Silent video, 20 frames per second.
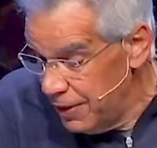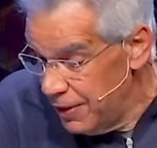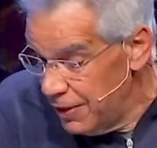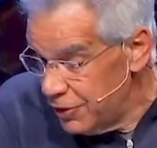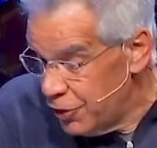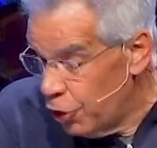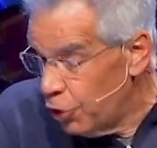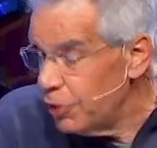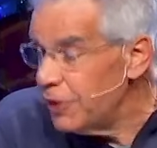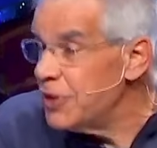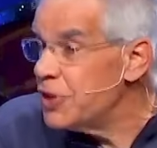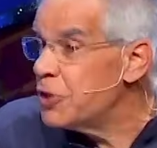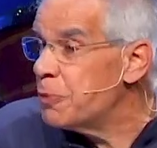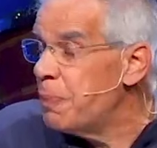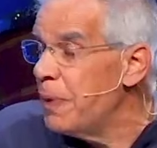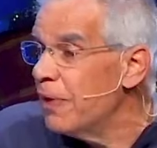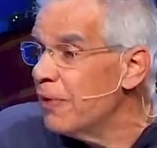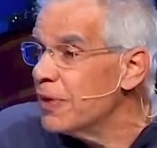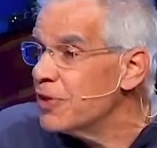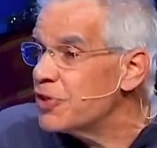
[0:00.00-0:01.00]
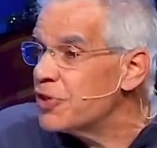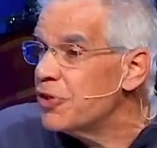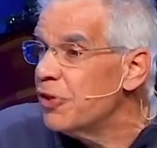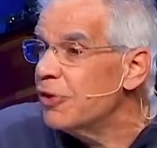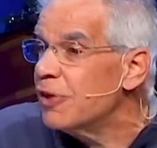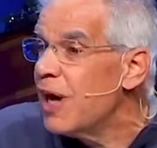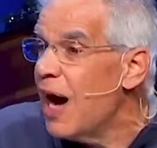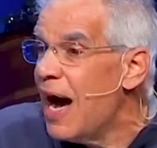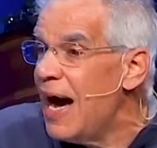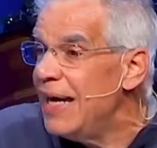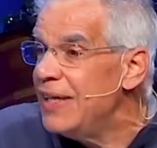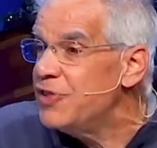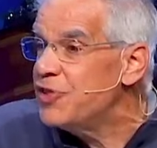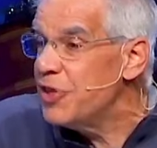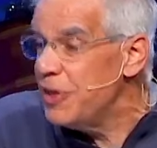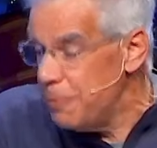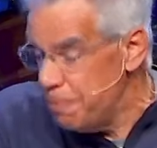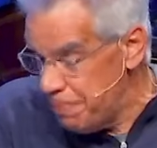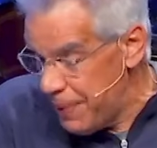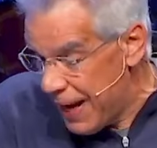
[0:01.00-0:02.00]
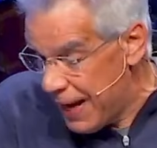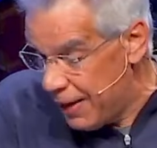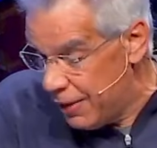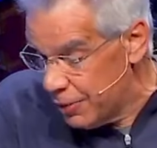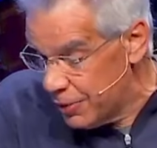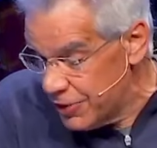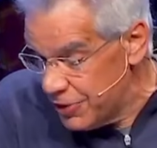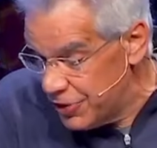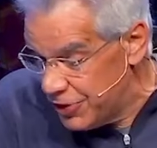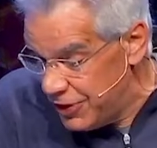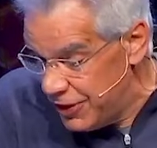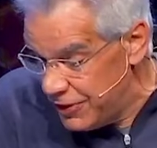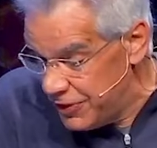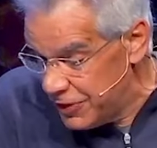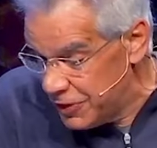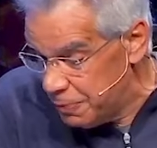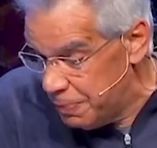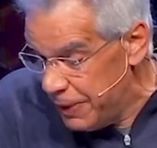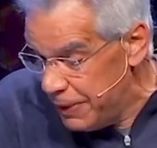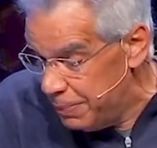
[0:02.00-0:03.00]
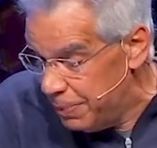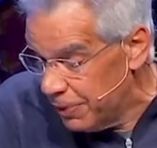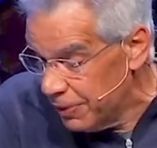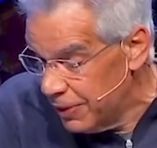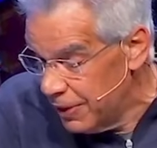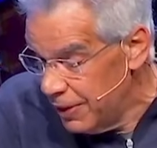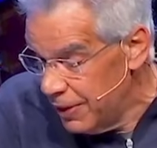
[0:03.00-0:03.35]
The Holy Spirit still guides and empowers Jesus' people.